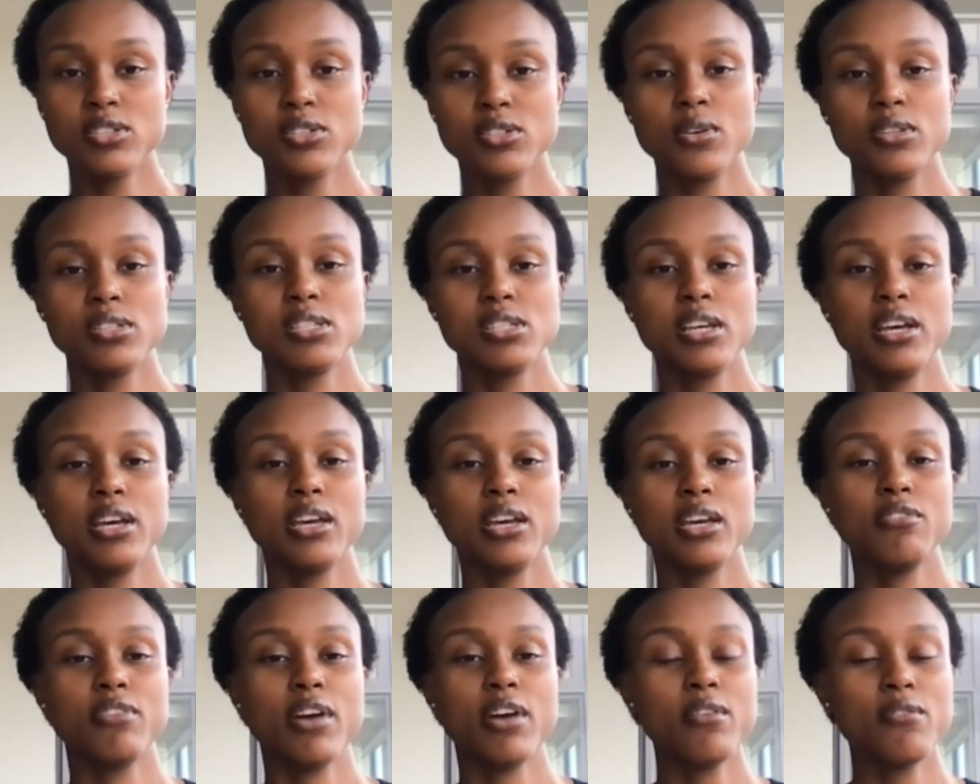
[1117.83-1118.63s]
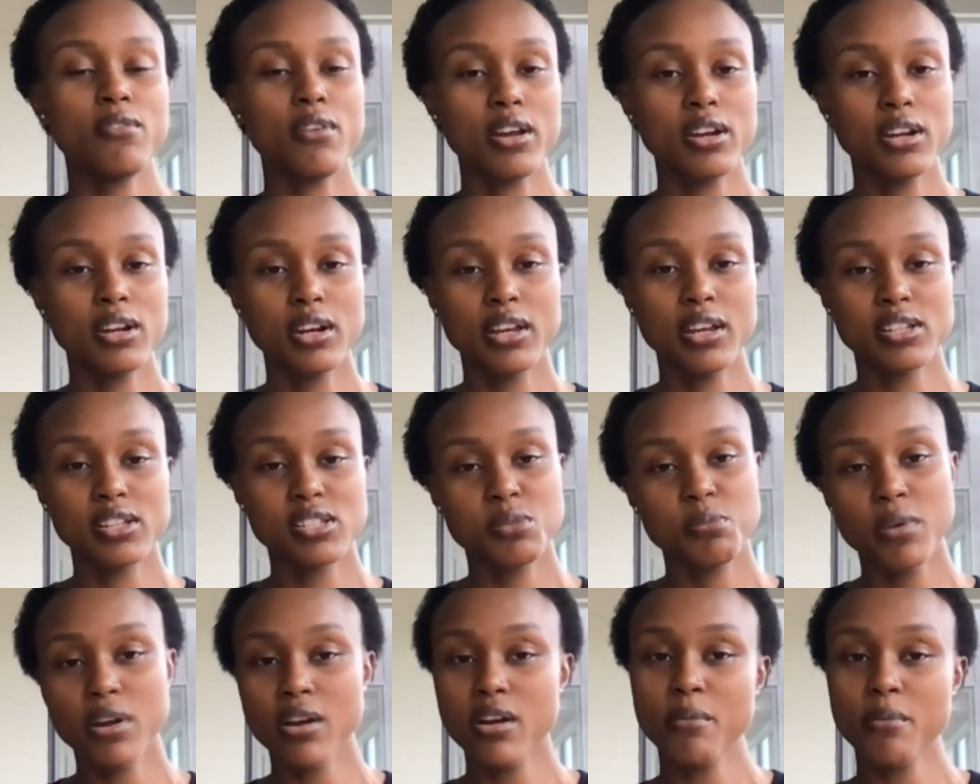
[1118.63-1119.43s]
So it's like if I run an
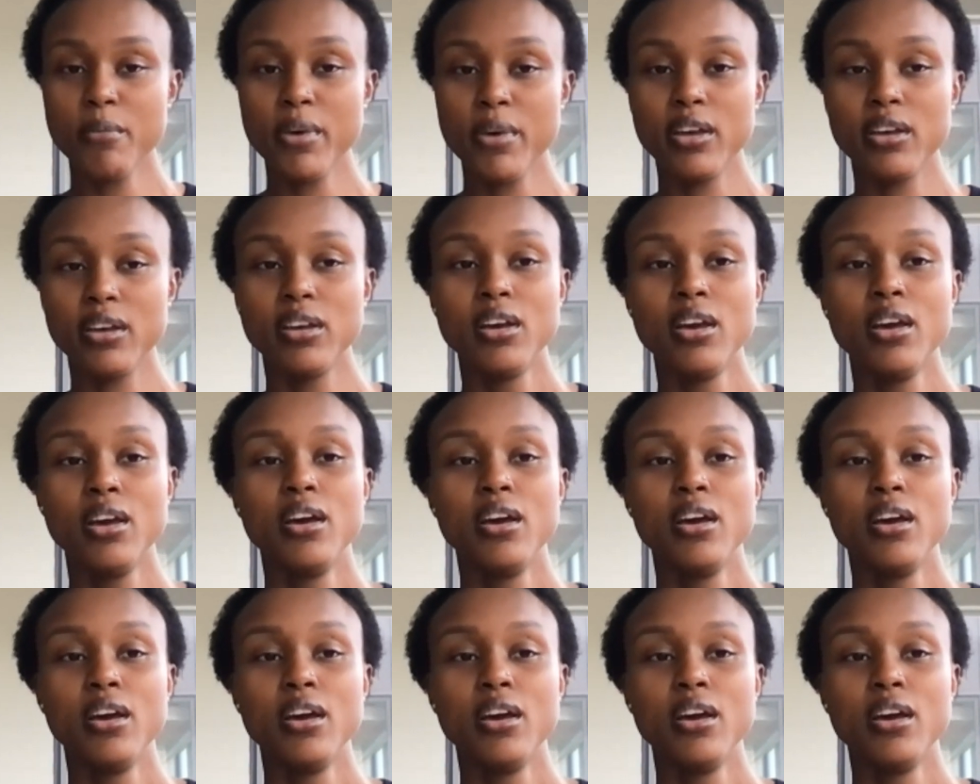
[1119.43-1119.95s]
experiment